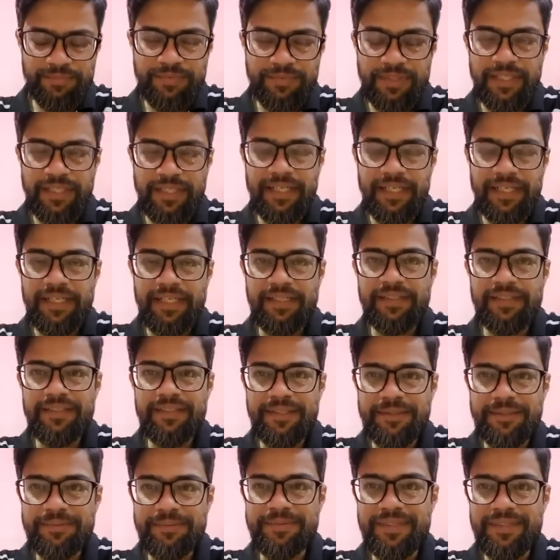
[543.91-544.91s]
And
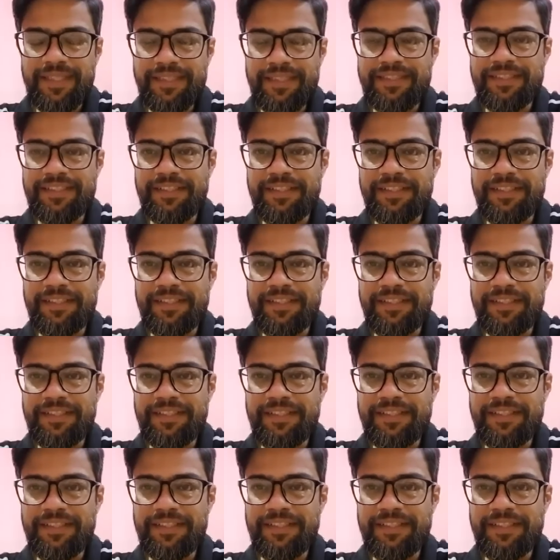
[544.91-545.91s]
uh, let's see
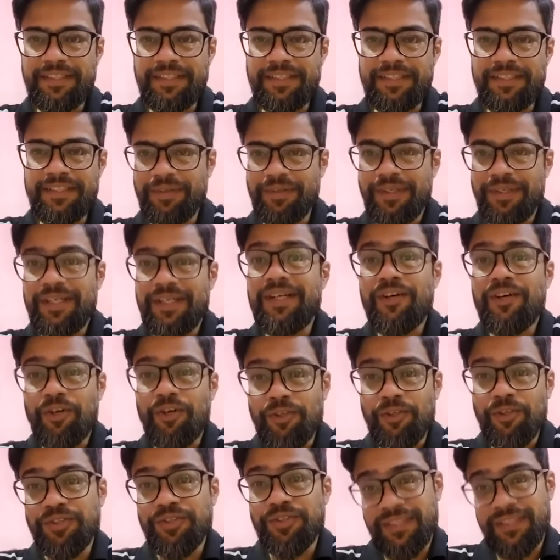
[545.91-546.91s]
when tomorrow.
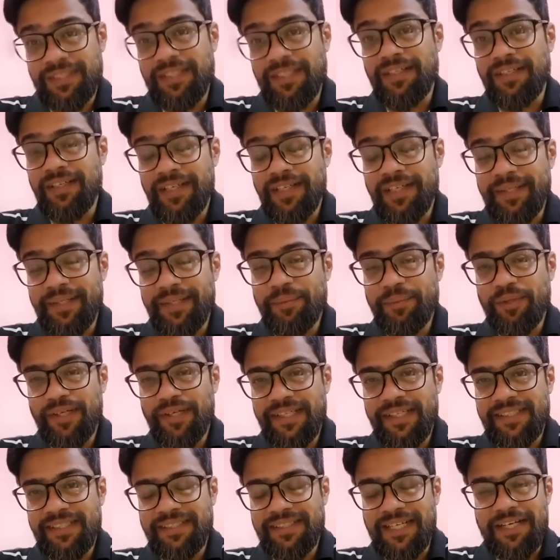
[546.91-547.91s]
Also, it's an early morning
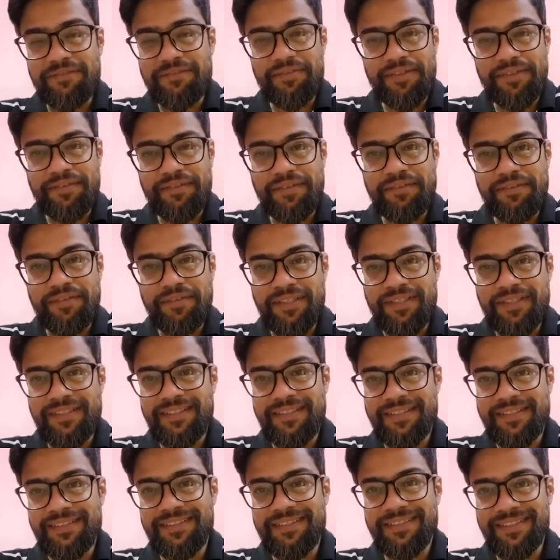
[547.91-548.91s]
start for everyone.
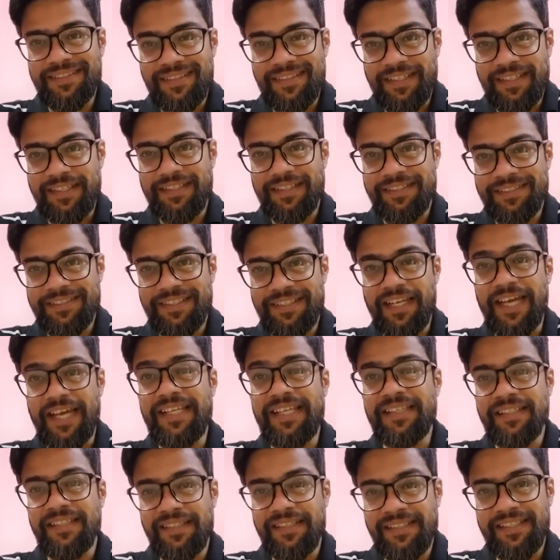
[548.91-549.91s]
This race, nine
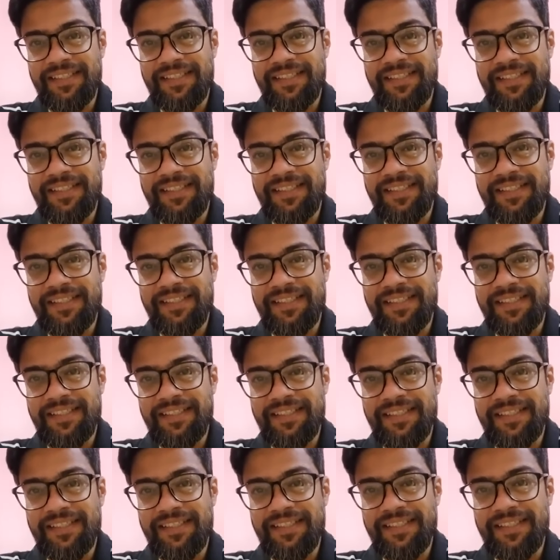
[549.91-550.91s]
thirty is when the race
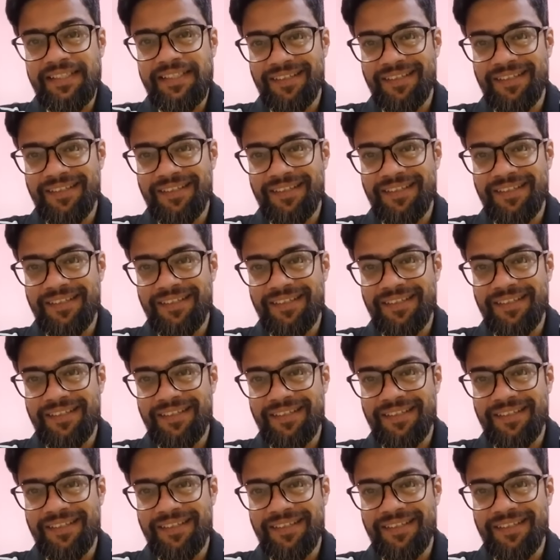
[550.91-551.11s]
will start.